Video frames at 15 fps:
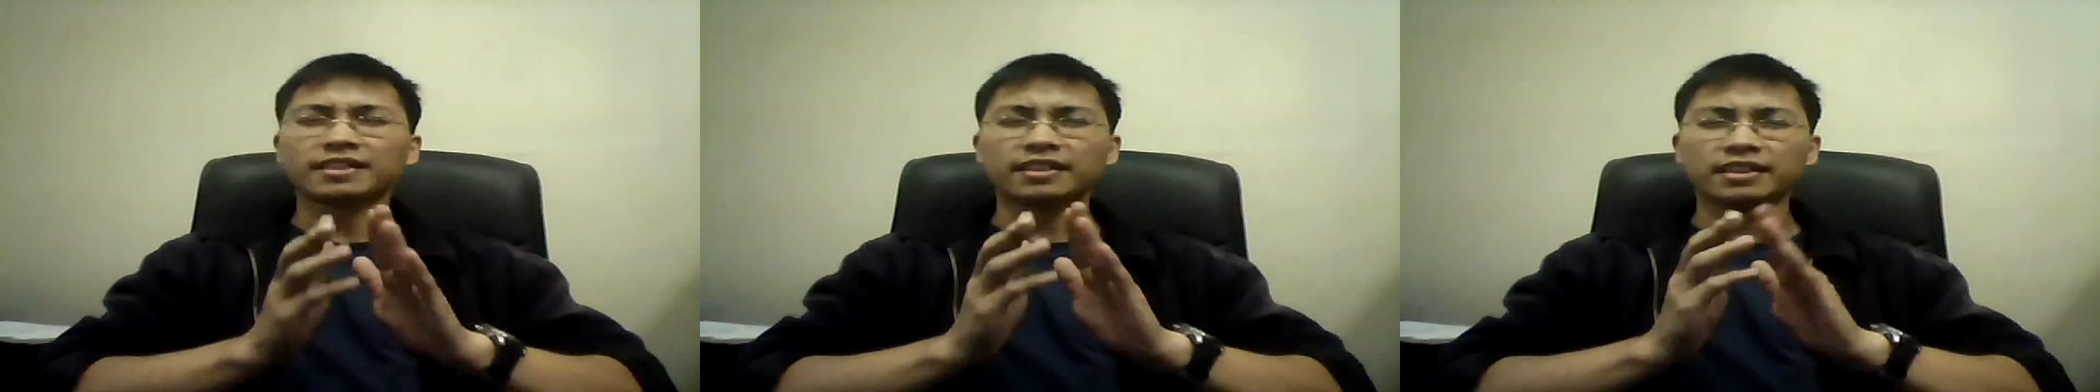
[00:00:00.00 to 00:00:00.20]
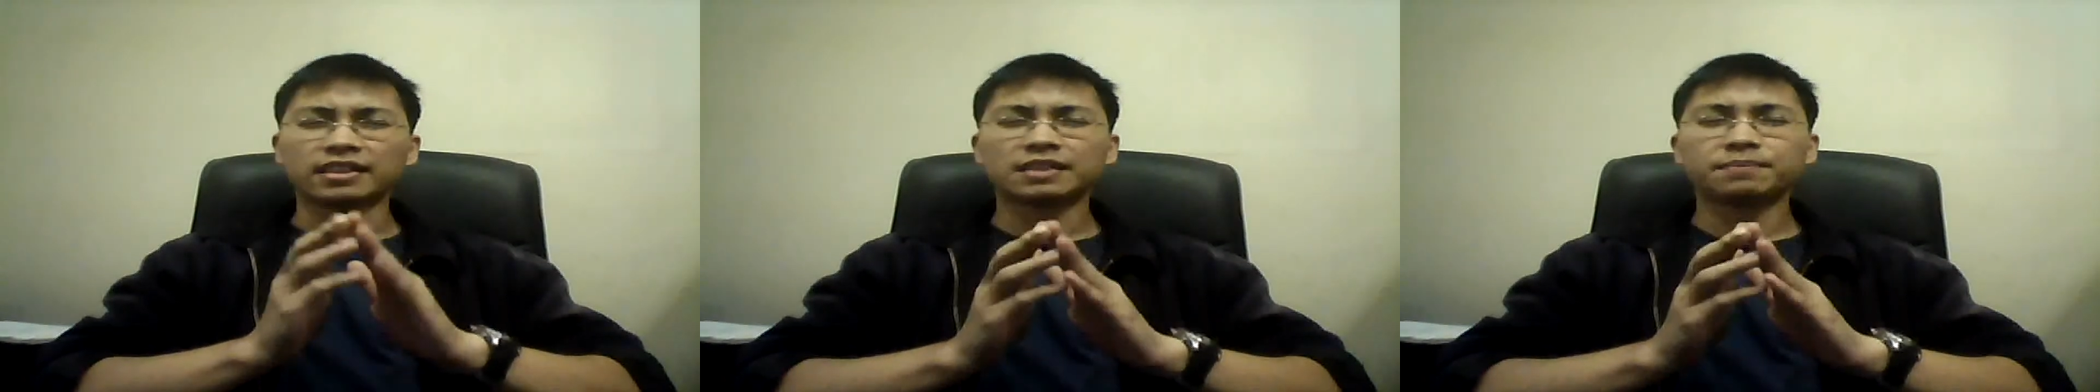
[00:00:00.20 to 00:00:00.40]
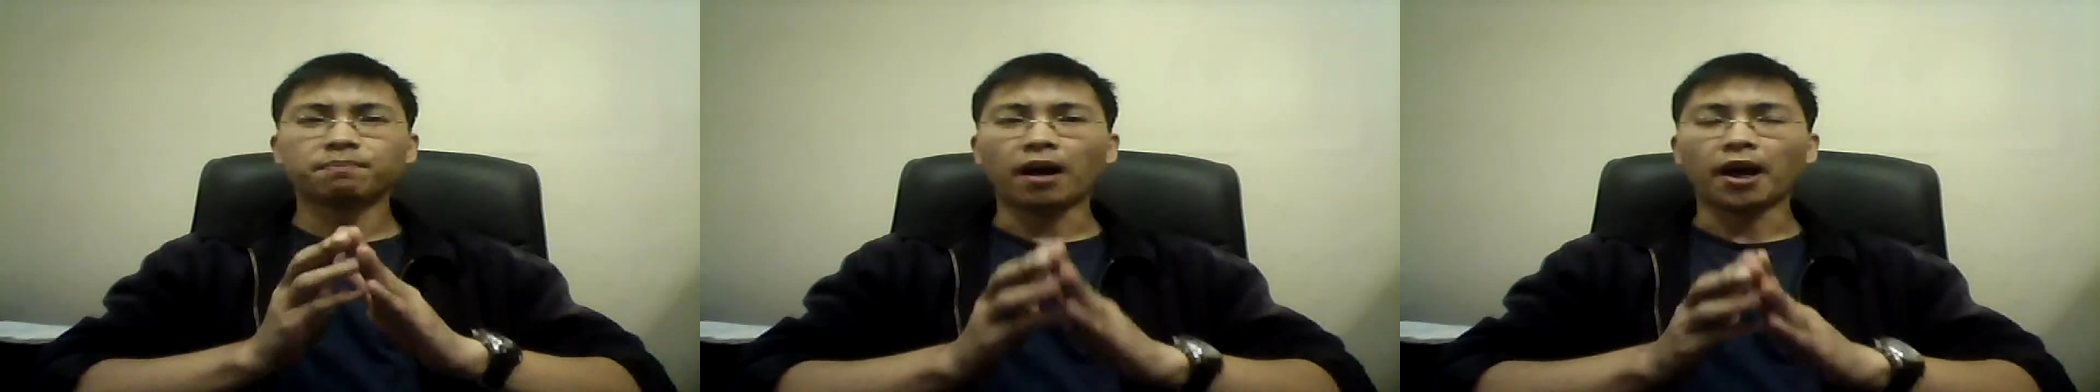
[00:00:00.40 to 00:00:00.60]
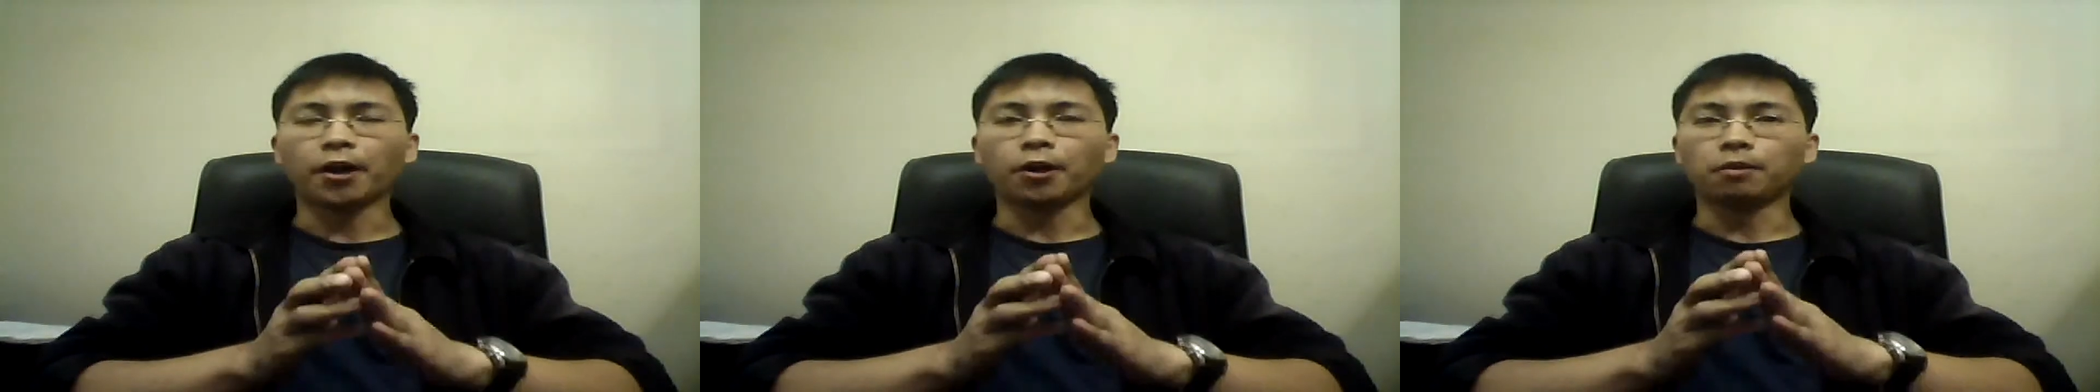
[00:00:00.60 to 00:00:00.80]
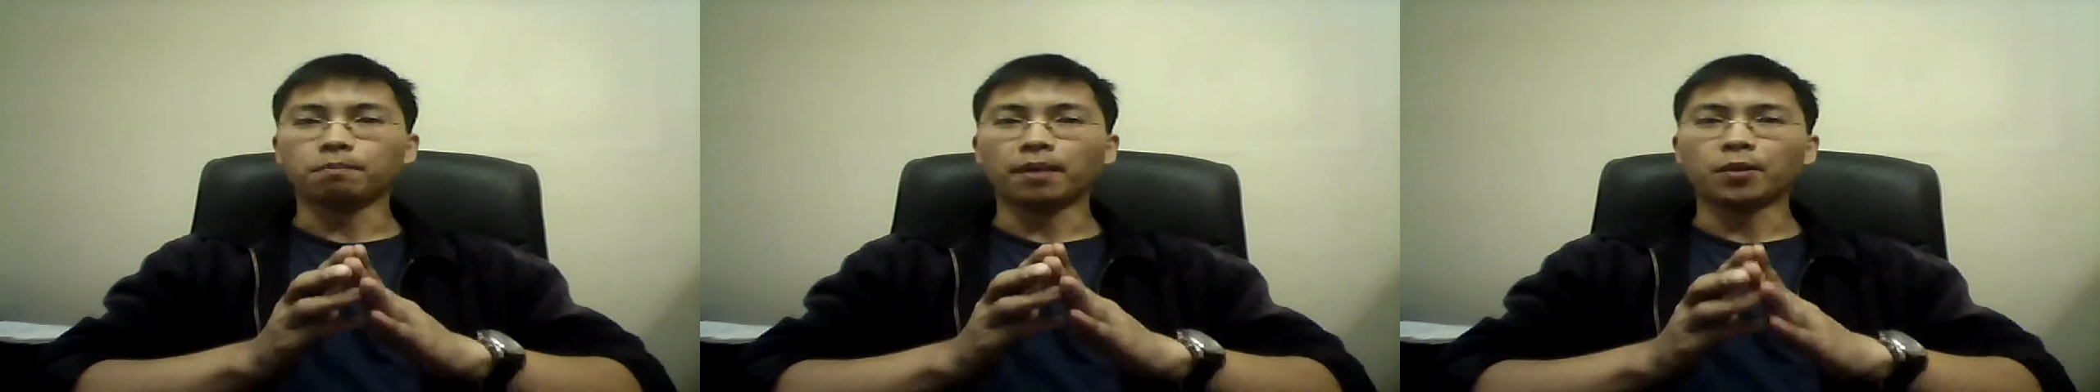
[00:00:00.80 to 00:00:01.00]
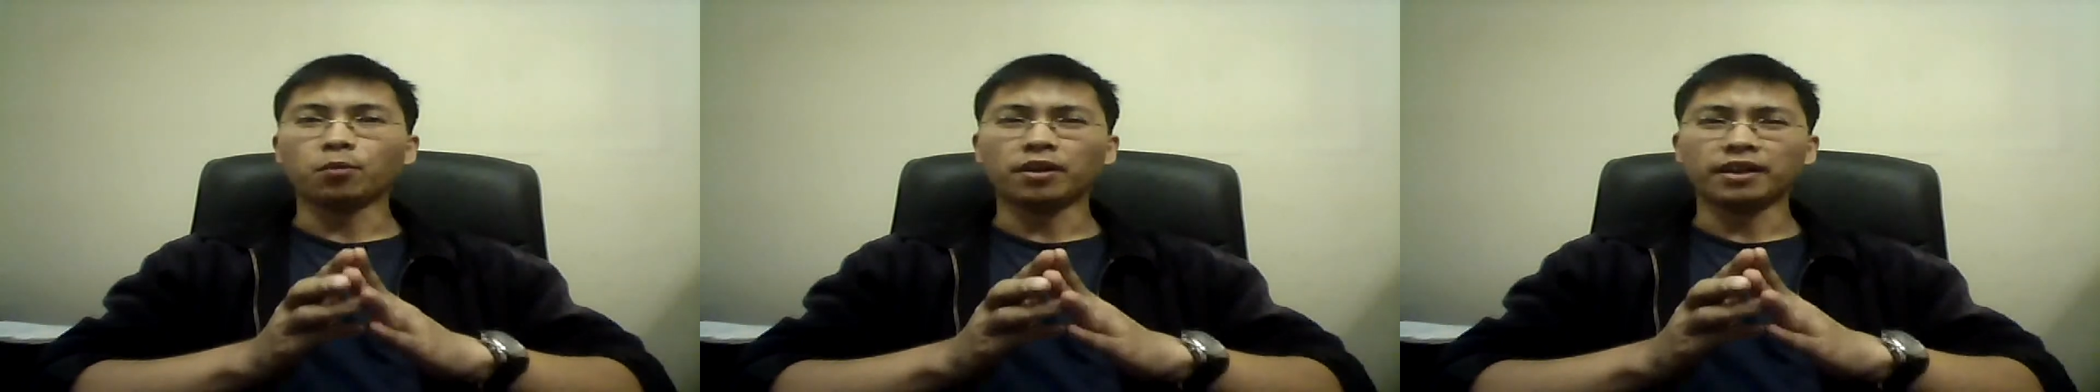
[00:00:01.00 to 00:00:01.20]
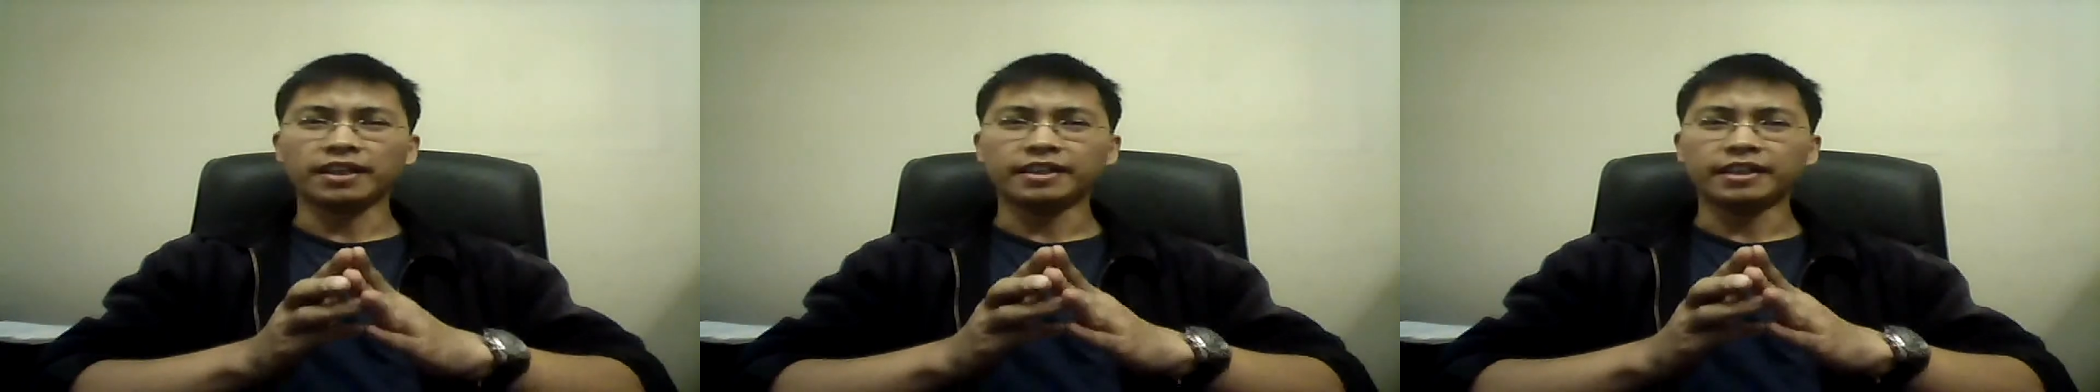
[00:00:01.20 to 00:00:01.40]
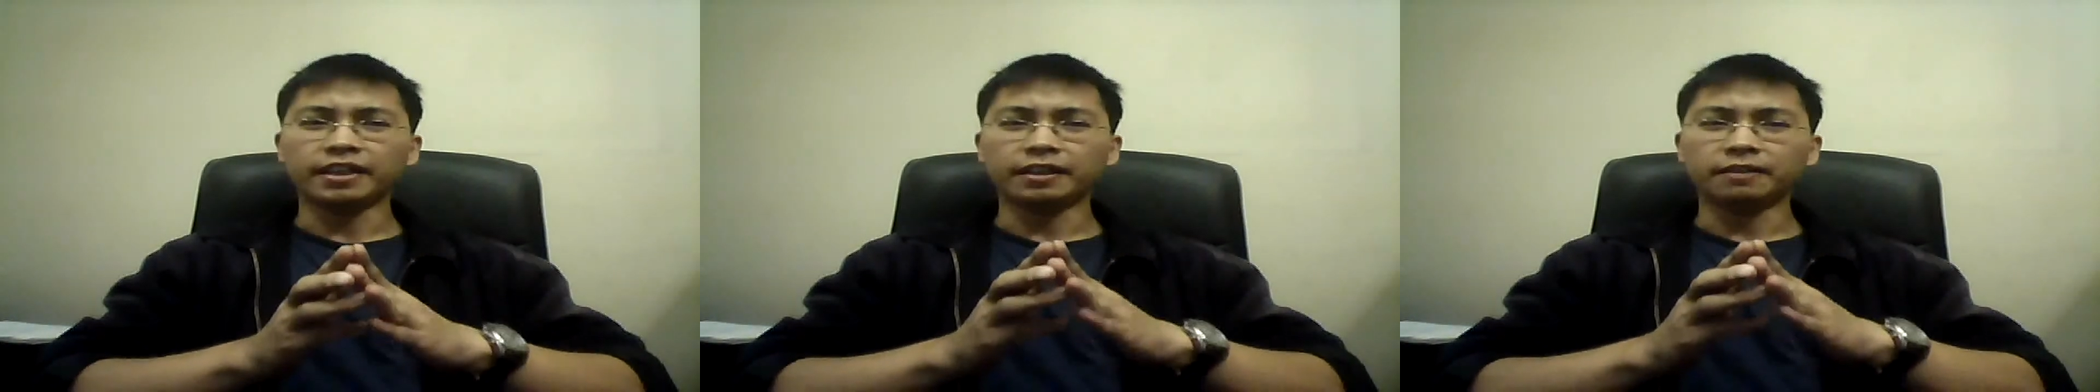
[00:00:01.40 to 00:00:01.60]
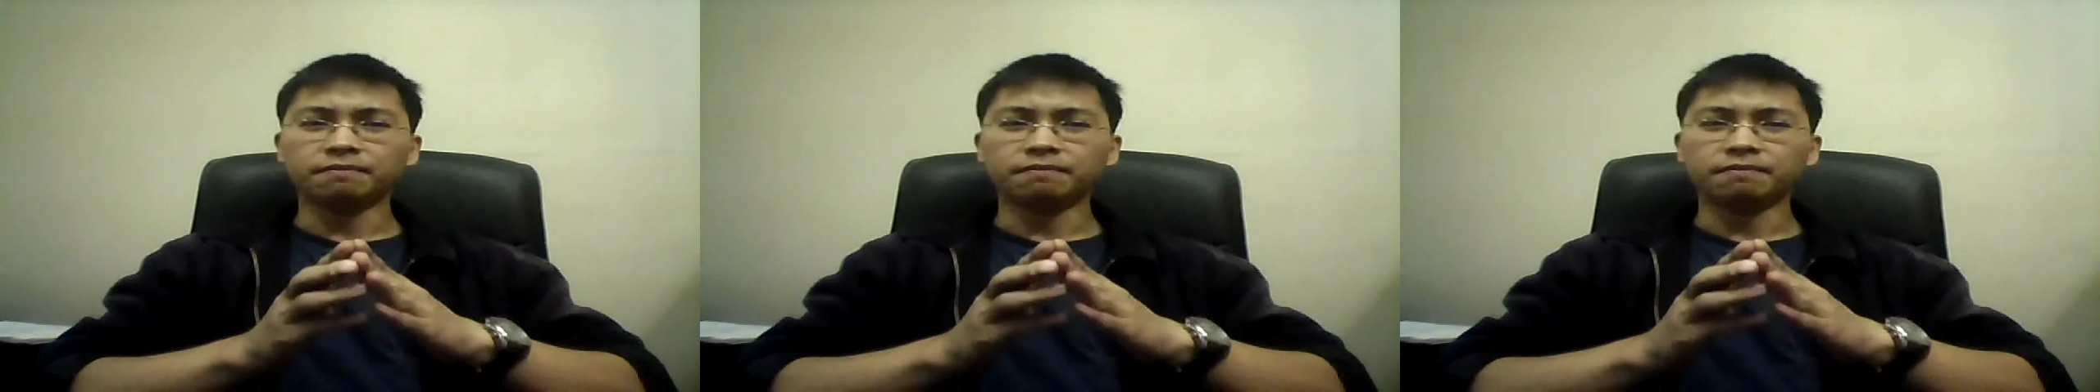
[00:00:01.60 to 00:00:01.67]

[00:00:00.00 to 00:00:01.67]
inspired by what he did.